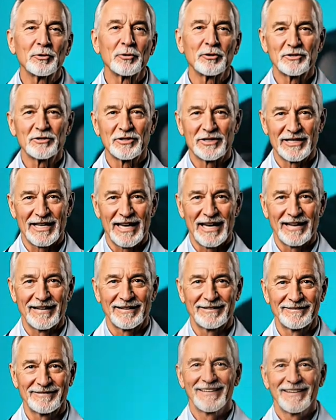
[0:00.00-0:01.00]
press the back
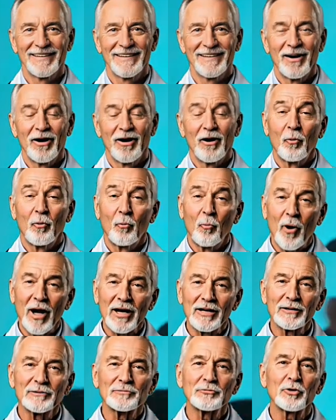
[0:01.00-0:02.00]
of your head,
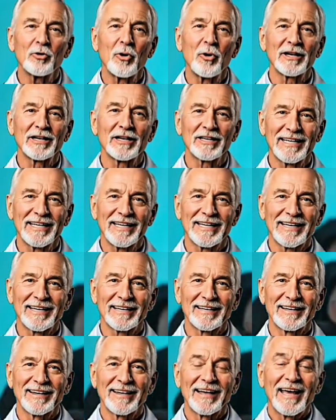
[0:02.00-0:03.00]
shoulders, and hips against
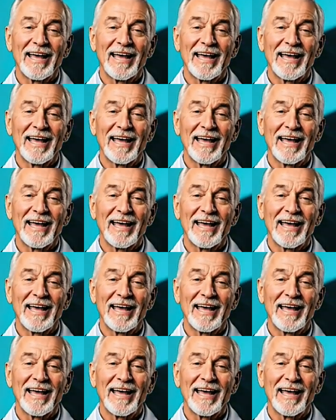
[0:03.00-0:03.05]
it.